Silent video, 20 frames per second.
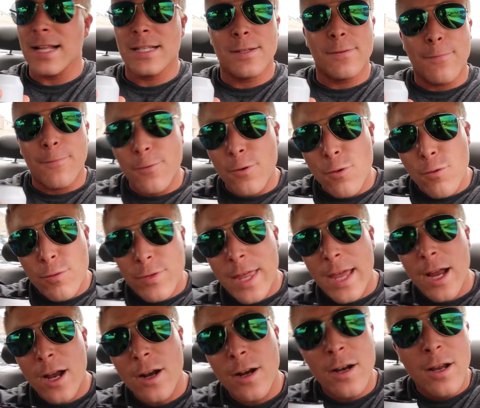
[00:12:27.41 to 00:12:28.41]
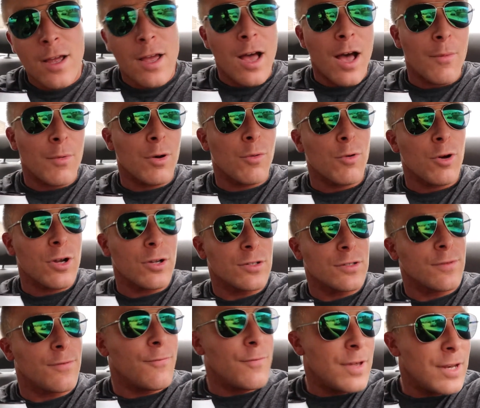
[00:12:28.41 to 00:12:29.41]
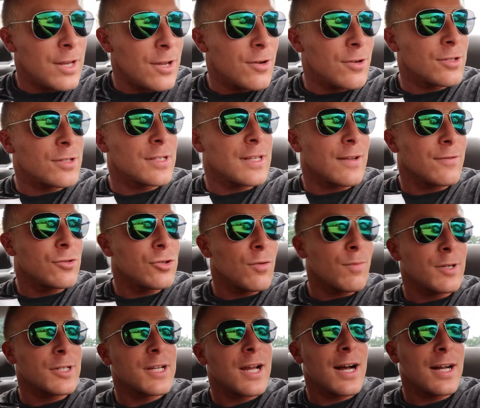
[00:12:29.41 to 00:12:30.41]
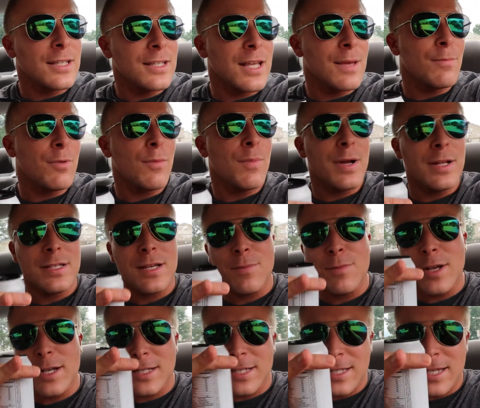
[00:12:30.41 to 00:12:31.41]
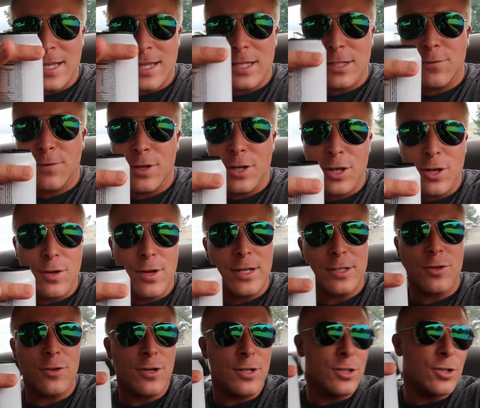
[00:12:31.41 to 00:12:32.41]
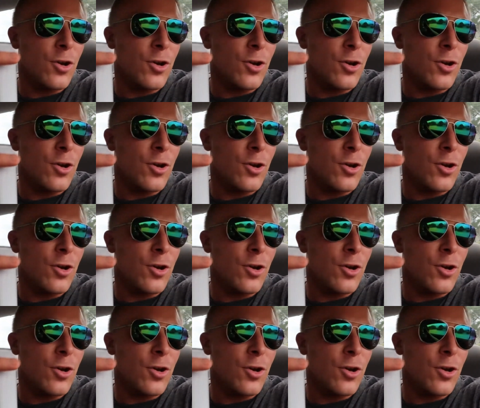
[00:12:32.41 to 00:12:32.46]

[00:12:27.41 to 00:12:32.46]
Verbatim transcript: get some food there. I'm gonna work on some videos because I have so much content, but by the time you guys see this video, you guys already